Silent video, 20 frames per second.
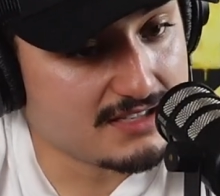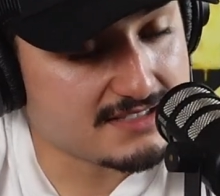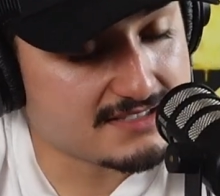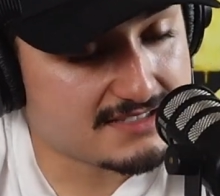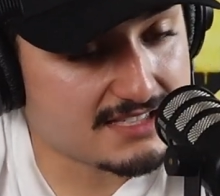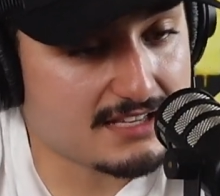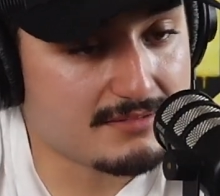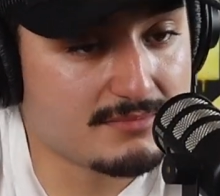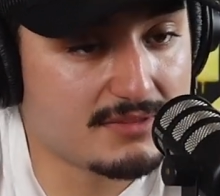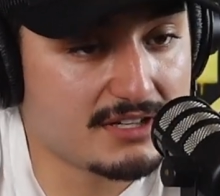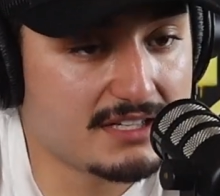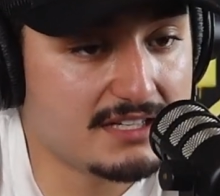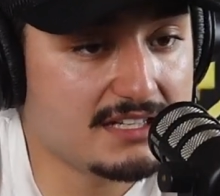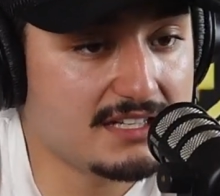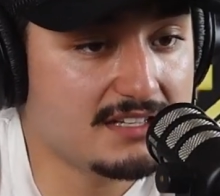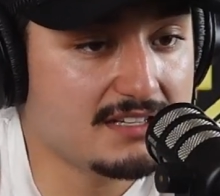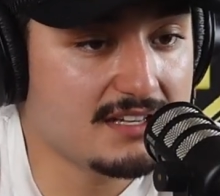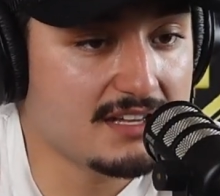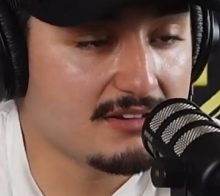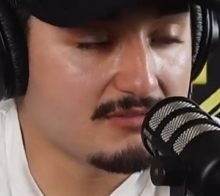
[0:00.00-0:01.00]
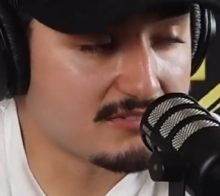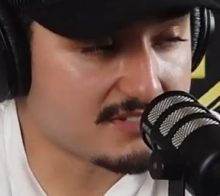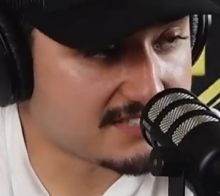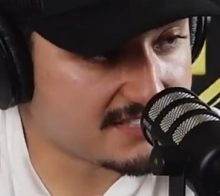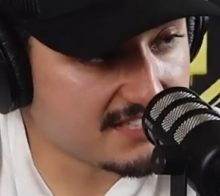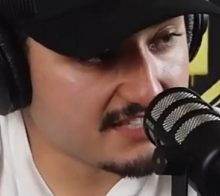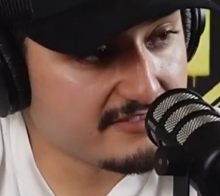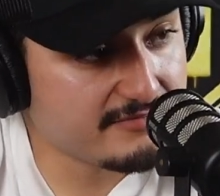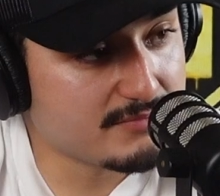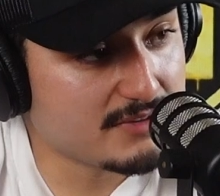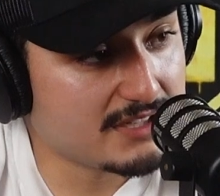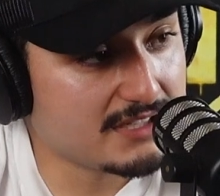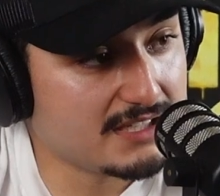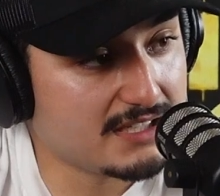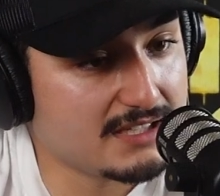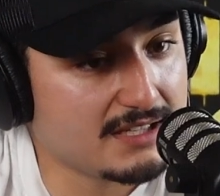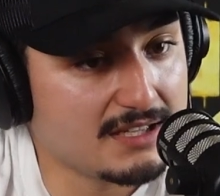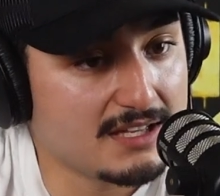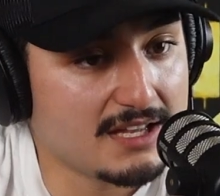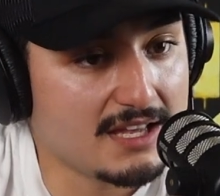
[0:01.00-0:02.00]
send money, receive
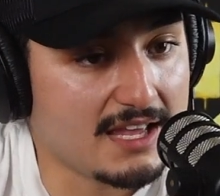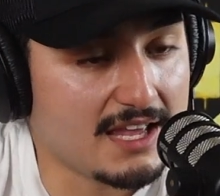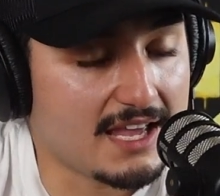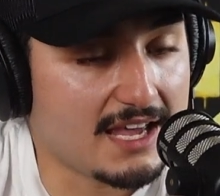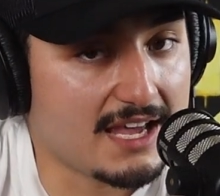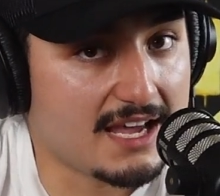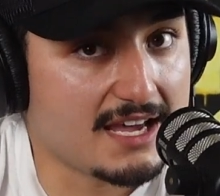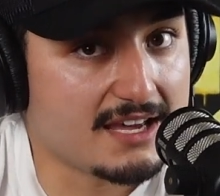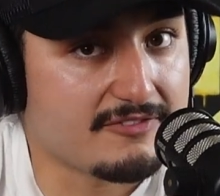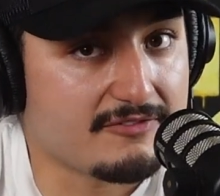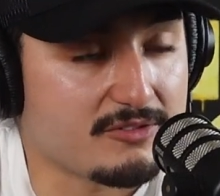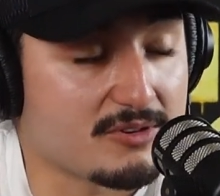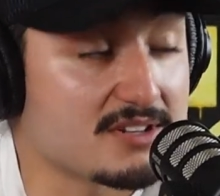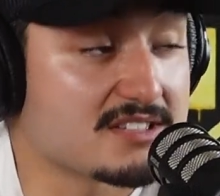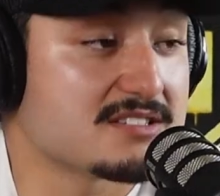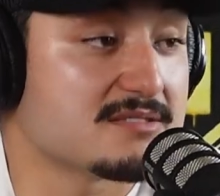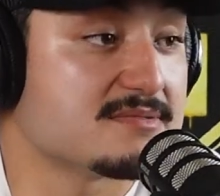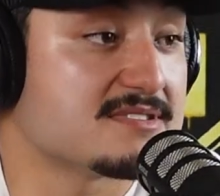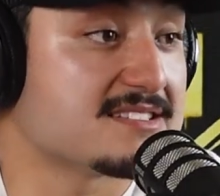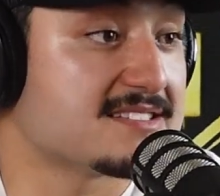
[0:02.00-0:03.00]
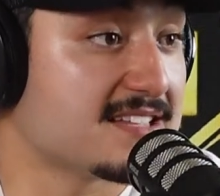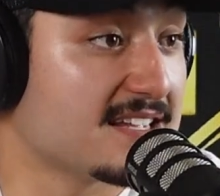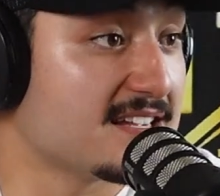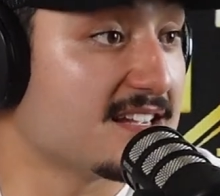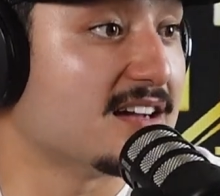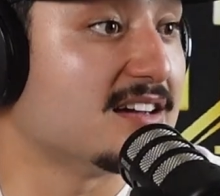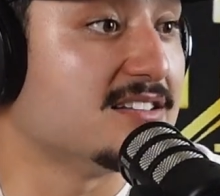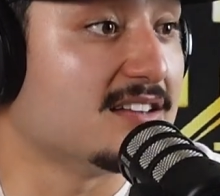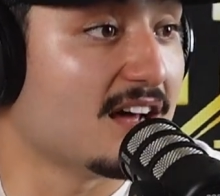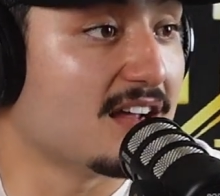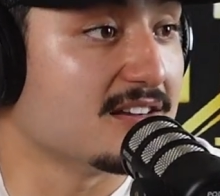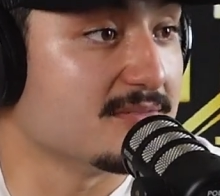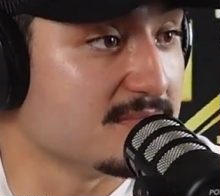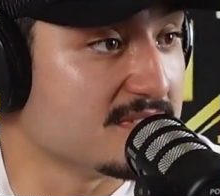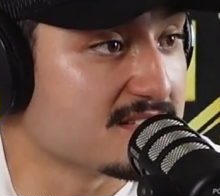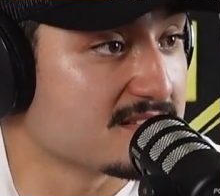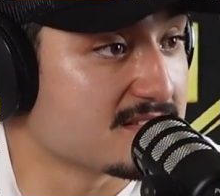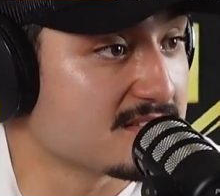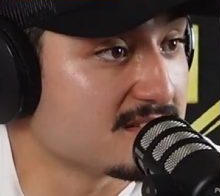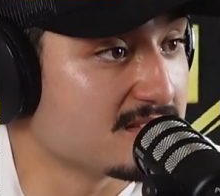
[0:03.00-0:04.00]
money, and for it to stay
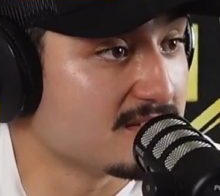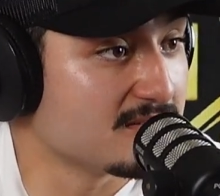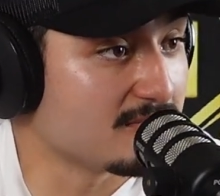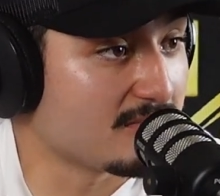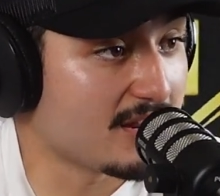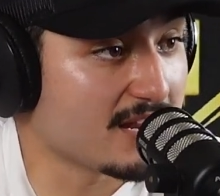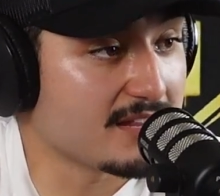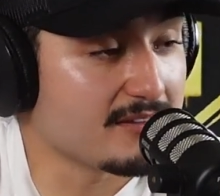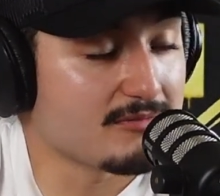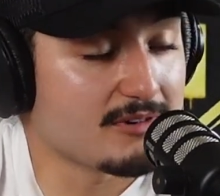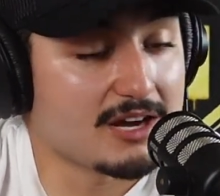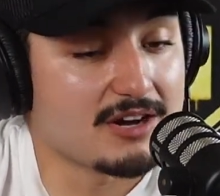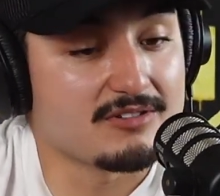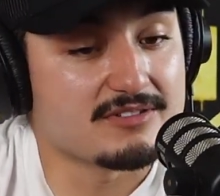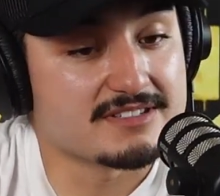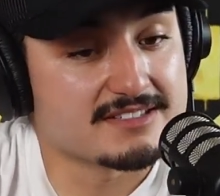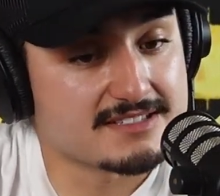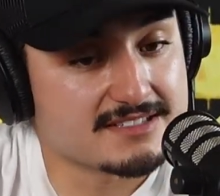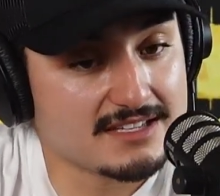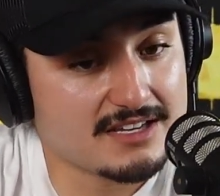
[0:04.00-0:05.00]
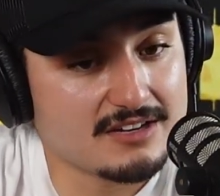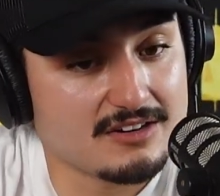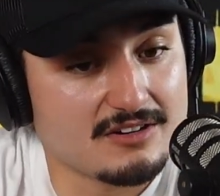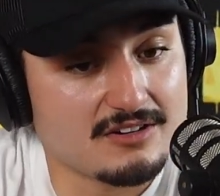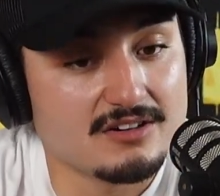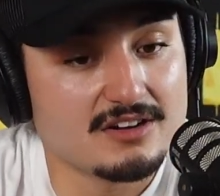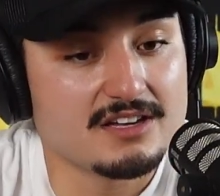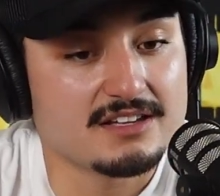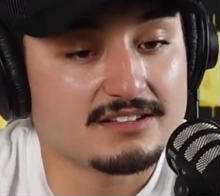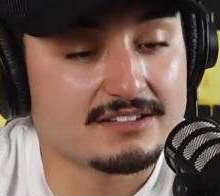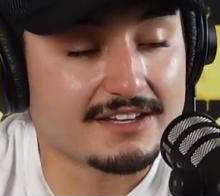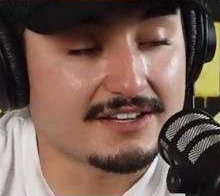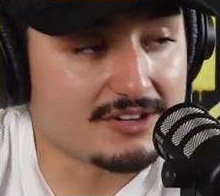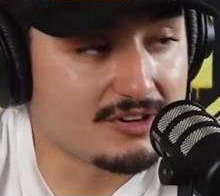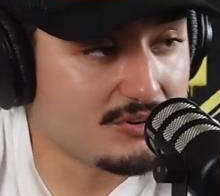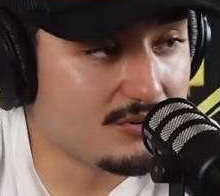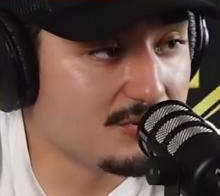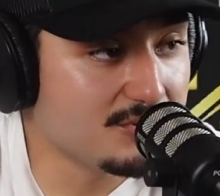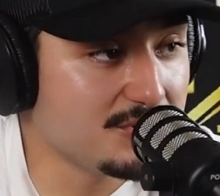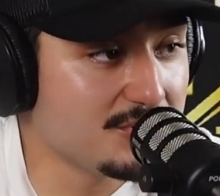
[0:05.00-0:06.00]
anonymous, right? While in Zelle, they
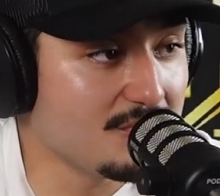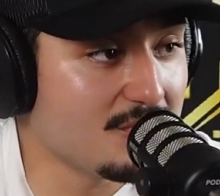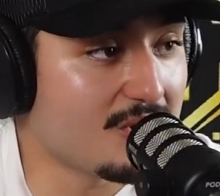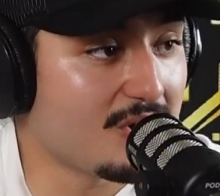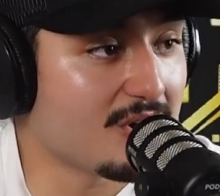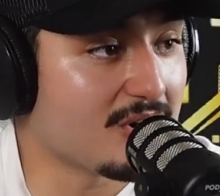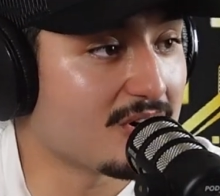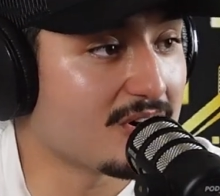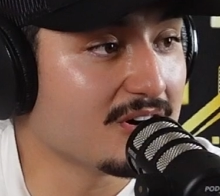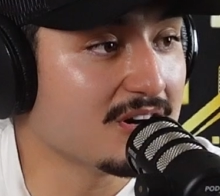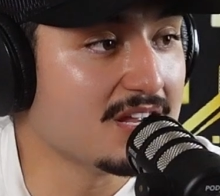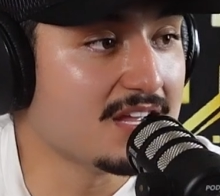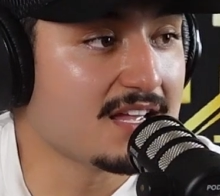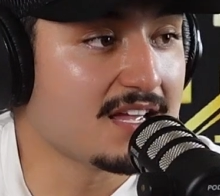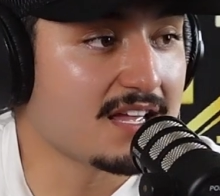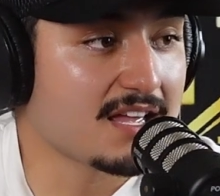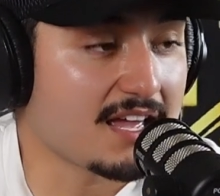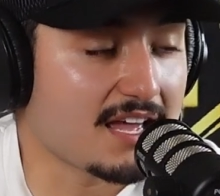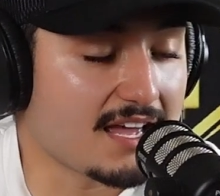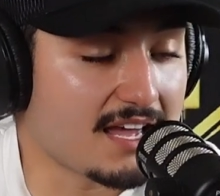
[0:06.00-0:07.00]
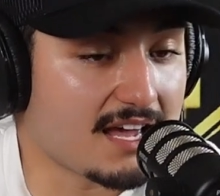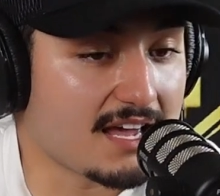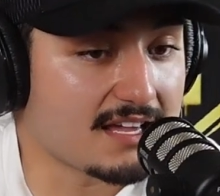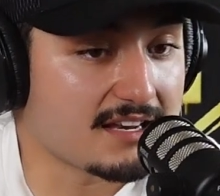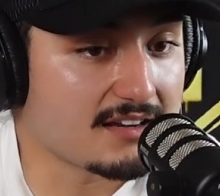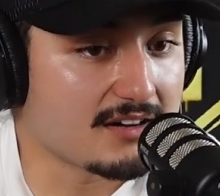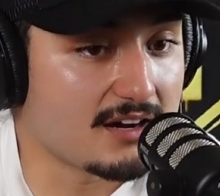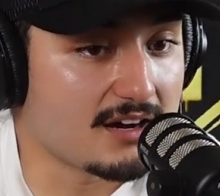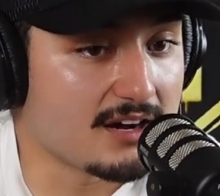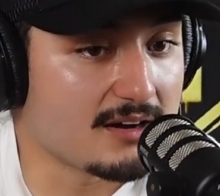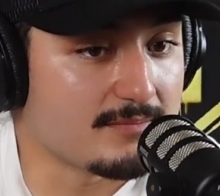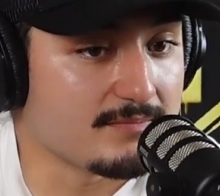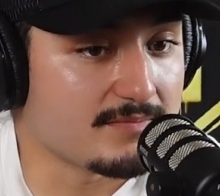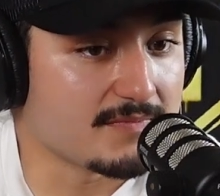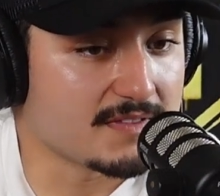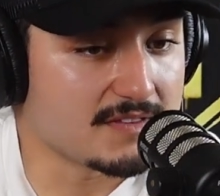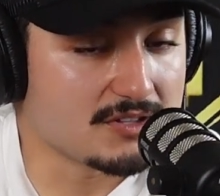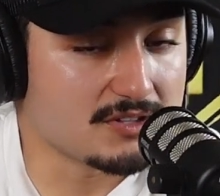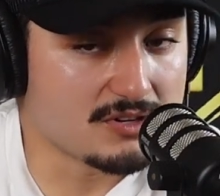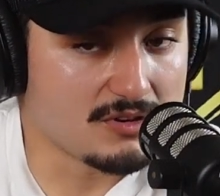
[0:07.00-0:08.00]
know who you are, and
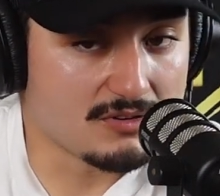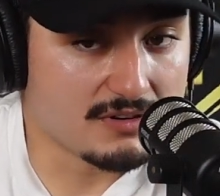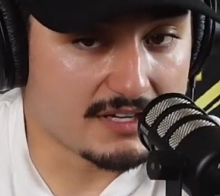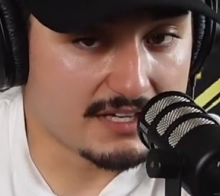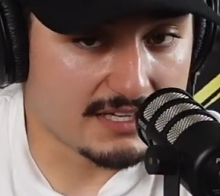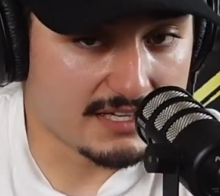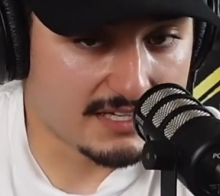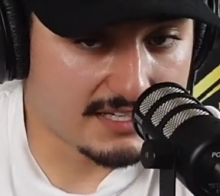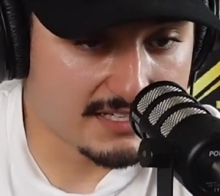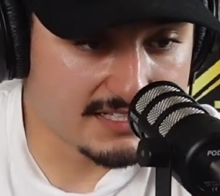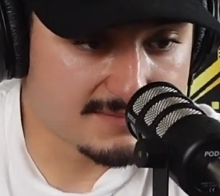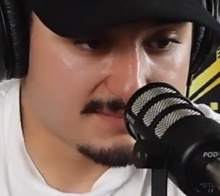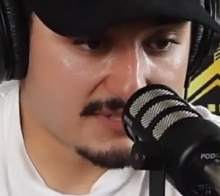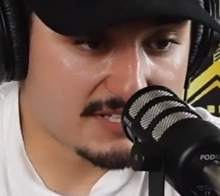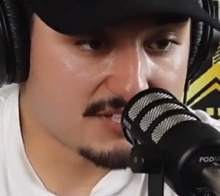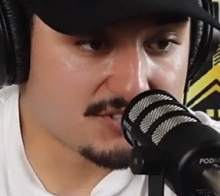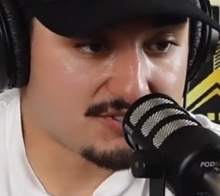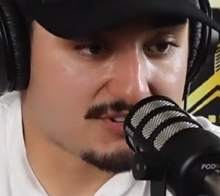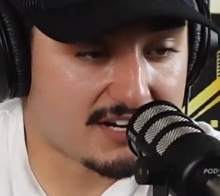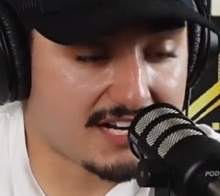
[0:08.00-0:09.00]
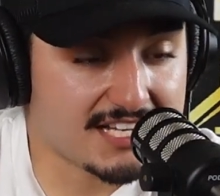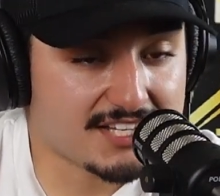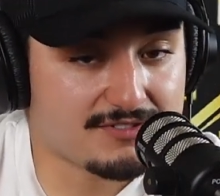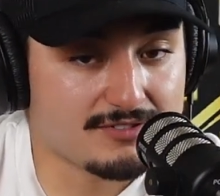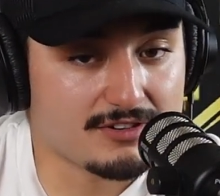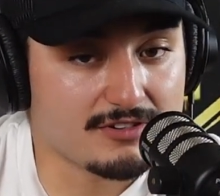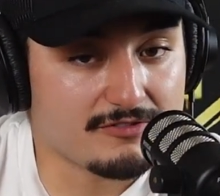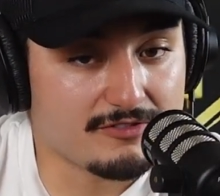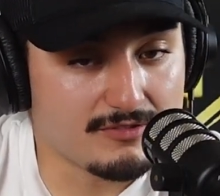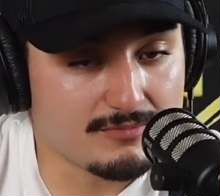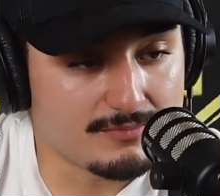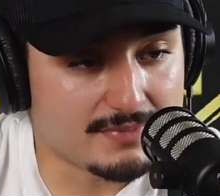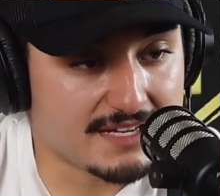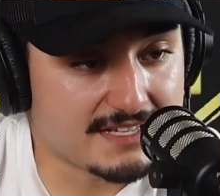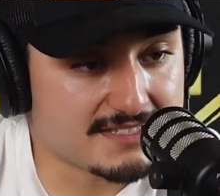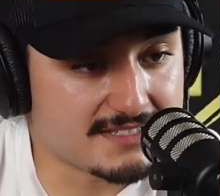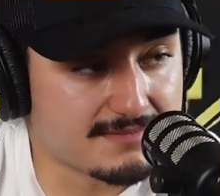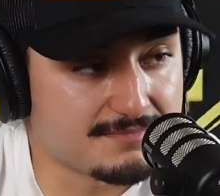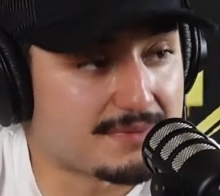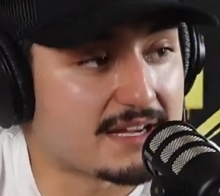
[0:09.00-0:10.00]
it is being transferred from
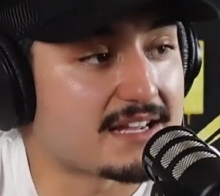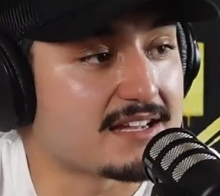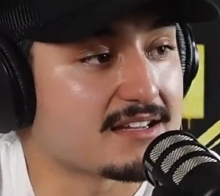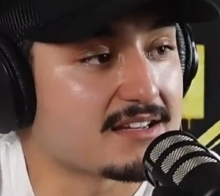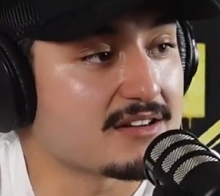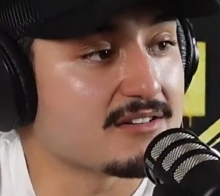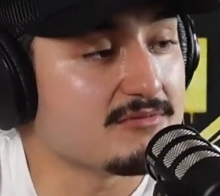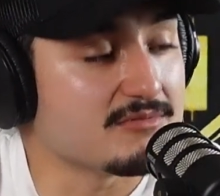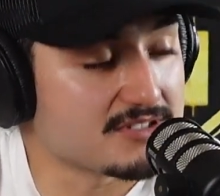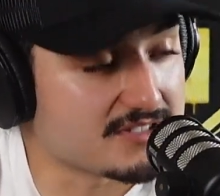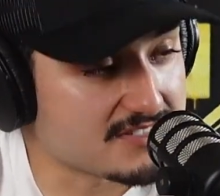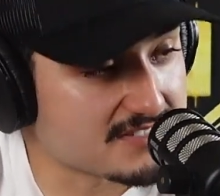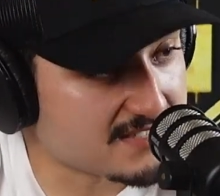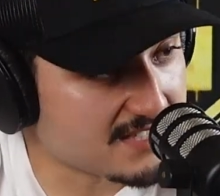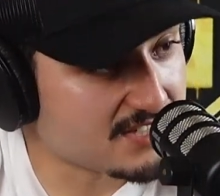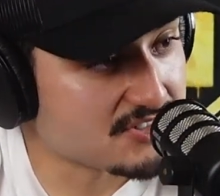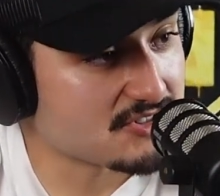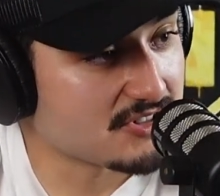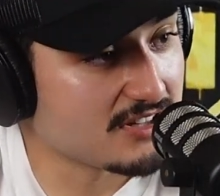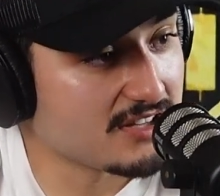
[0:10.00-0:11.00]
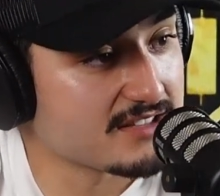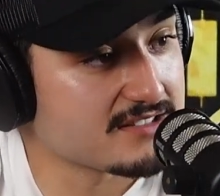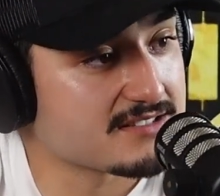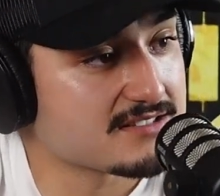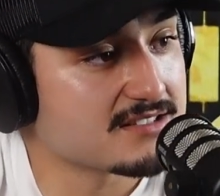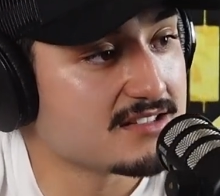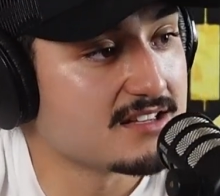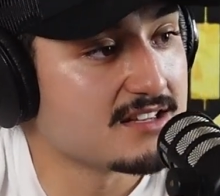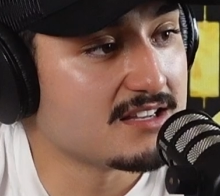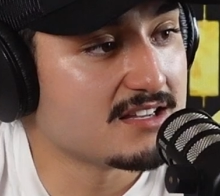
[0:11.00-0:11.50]
bank to bank, which is centralized.